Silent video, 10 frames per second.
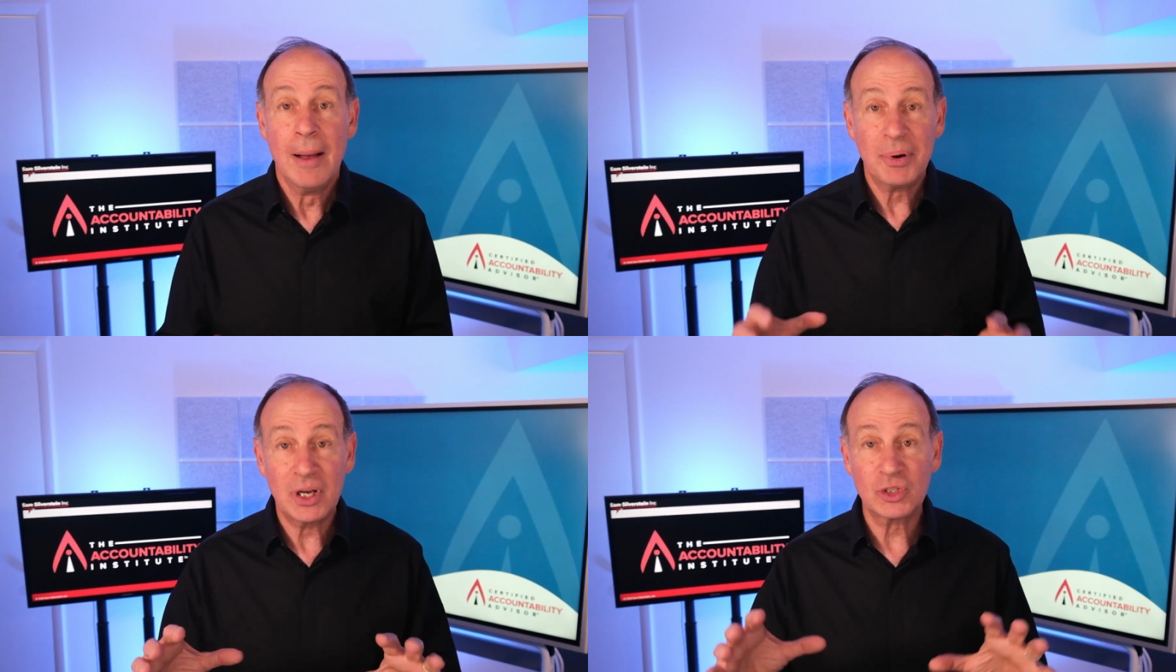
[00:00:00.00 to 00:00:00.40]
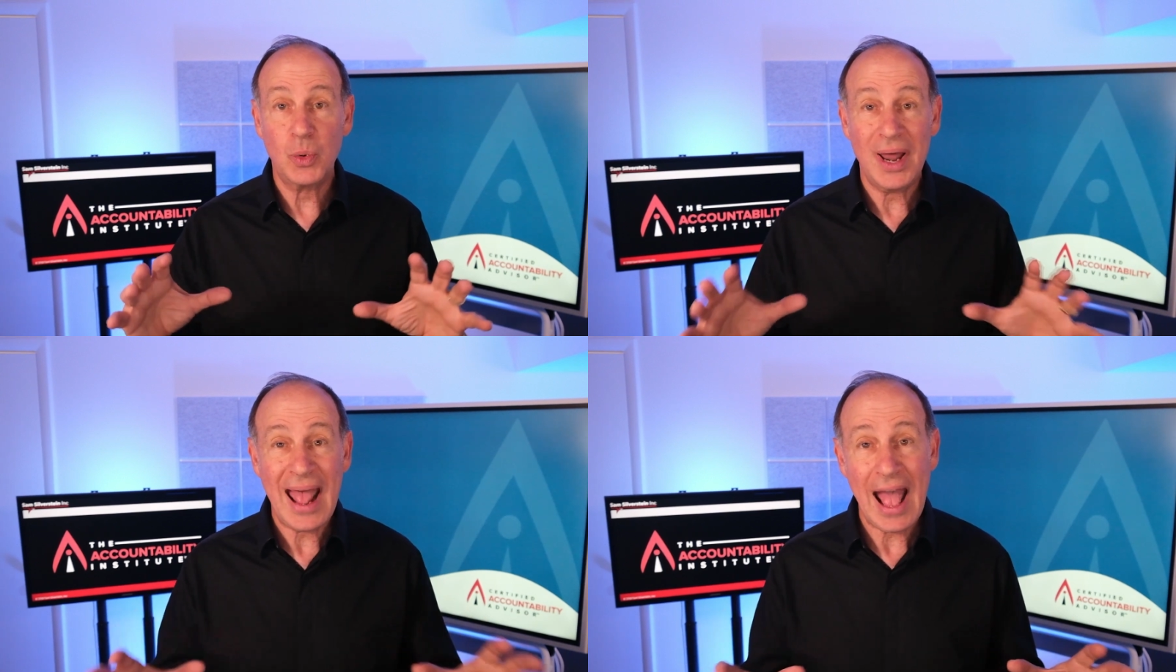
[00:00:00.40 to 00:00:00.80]
Because
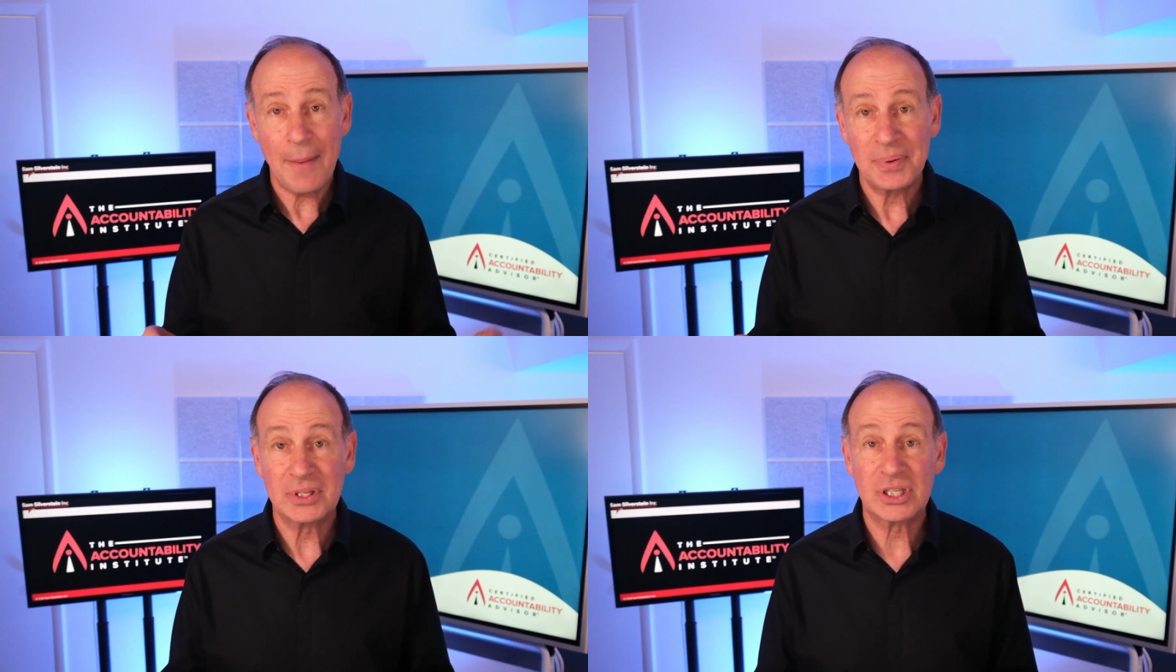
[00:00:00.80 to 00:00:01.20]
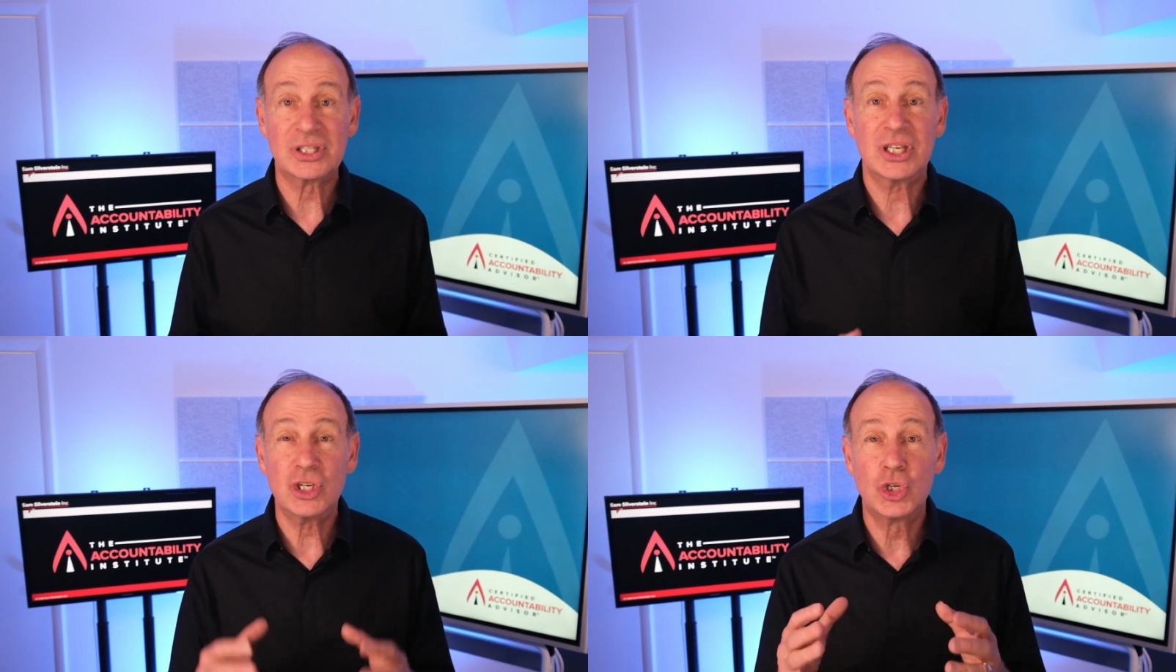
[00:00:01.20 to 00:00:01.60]
what happens
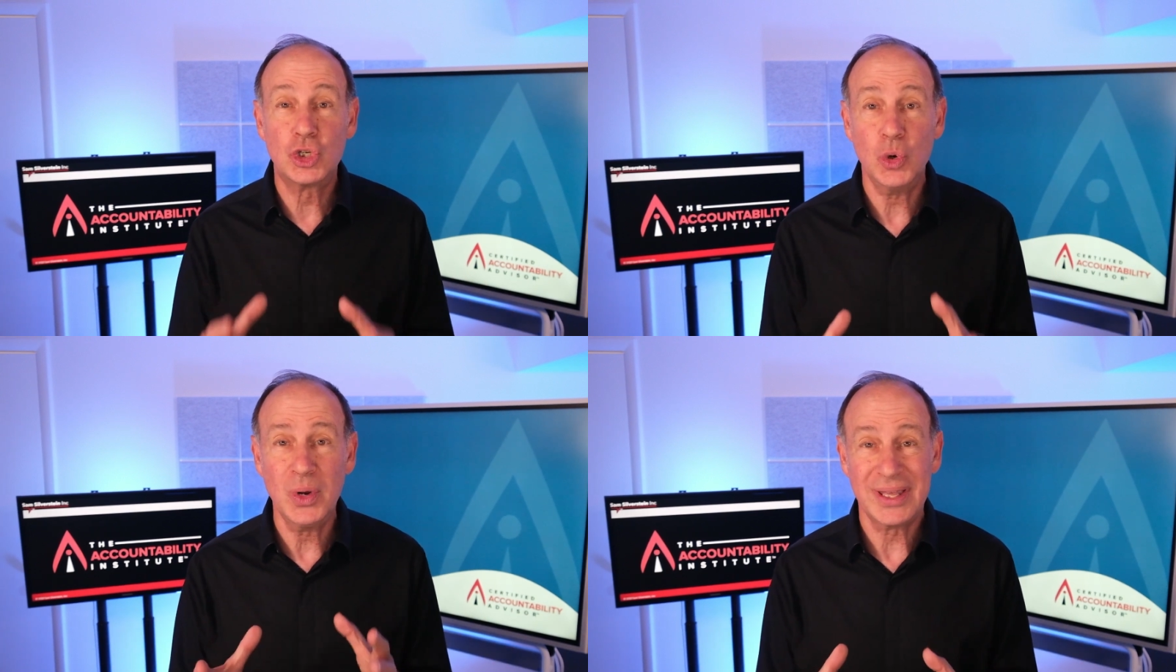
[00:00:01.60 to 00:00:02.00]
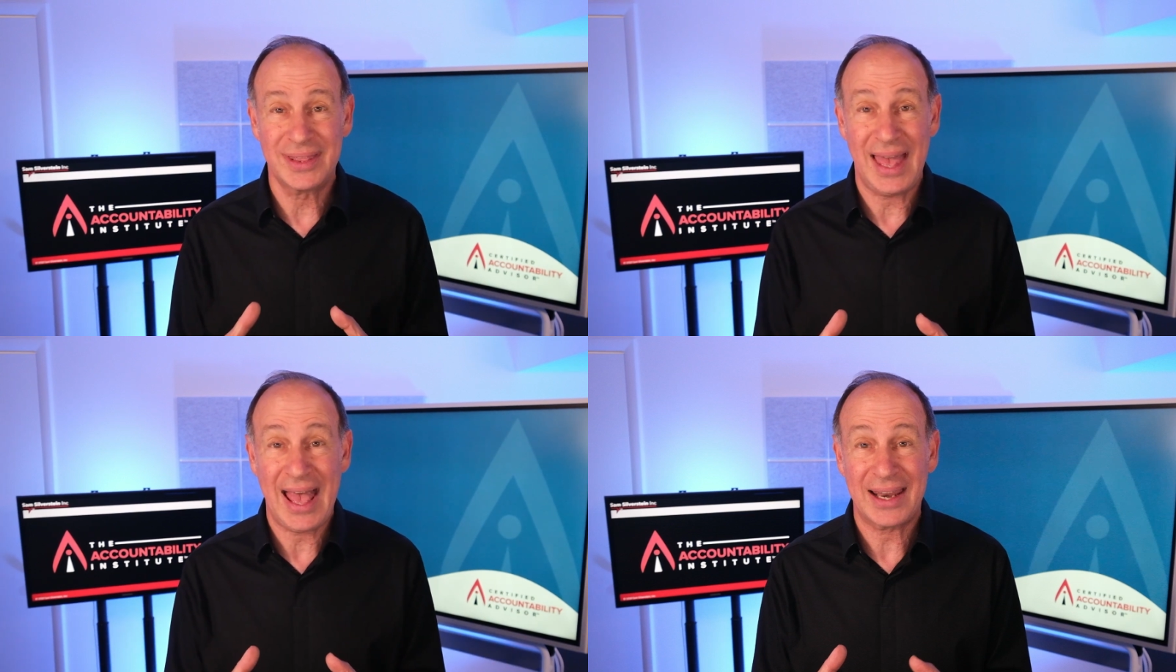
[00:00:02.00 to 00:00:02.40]
is, in doing
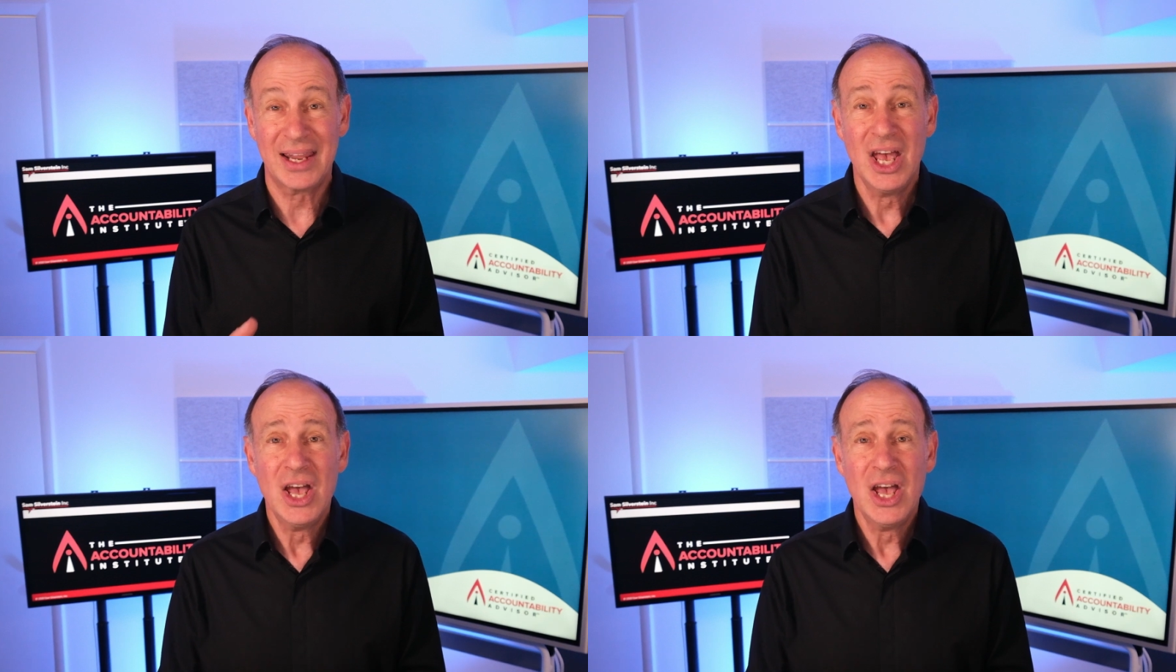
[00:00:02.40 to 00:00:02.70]
that,